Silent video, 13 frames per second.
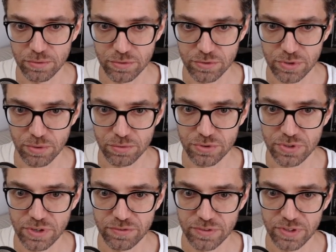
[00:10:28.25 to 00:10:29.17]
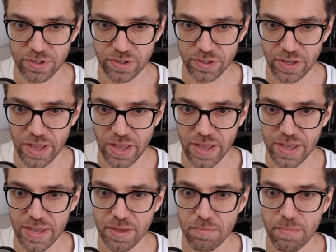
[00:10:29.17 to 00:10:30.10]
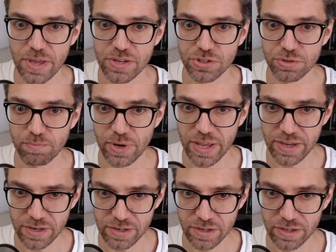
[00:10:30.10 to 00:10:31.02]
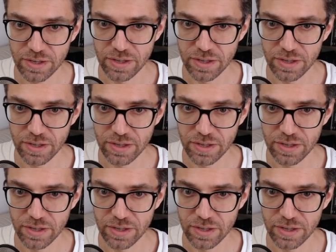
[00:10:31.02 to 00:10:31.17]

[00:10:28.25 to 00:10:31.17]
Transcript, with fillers: So shift A, mesh plane.